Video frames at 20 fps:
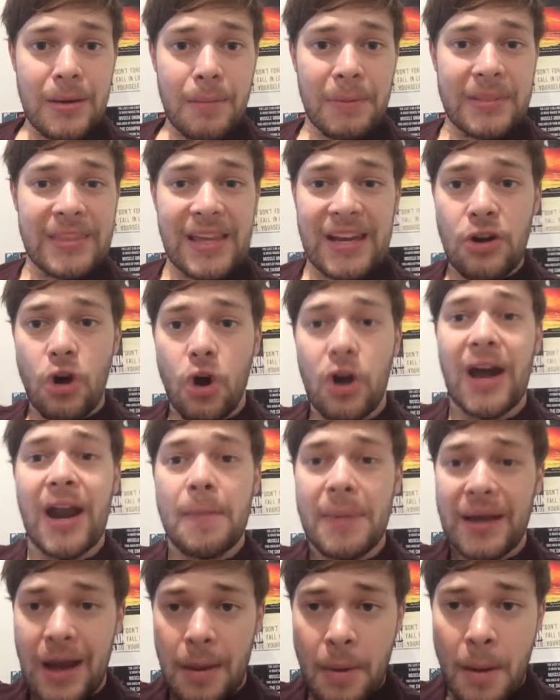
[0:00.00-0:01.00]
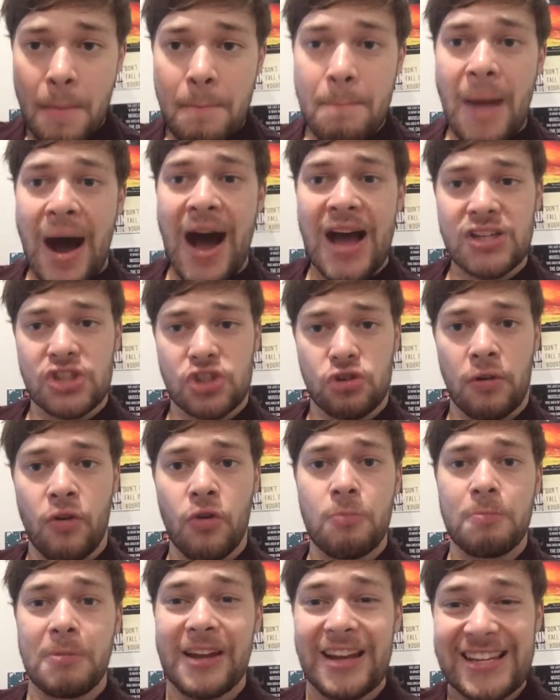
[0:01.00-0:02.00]
But they're not going to become a master
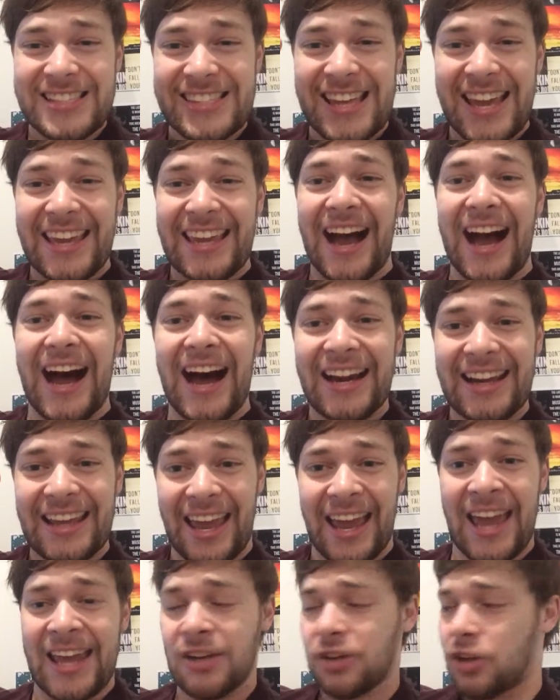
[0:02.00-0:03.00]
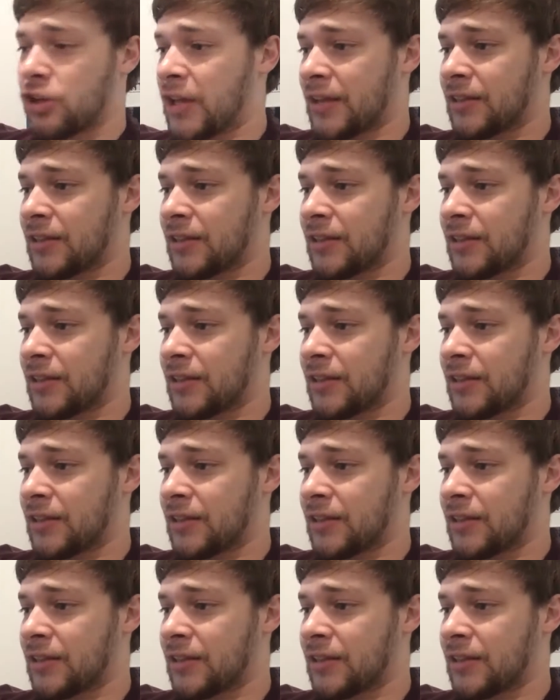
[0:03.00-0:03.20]
of it because they can't handle it.